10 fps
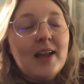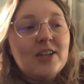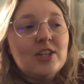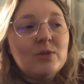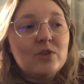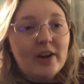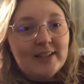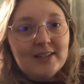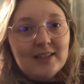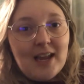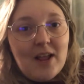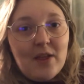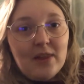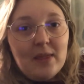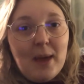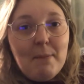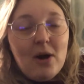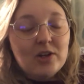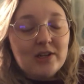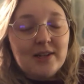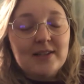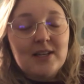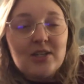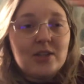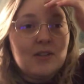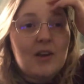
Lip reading: She was trying to say that their marginalizations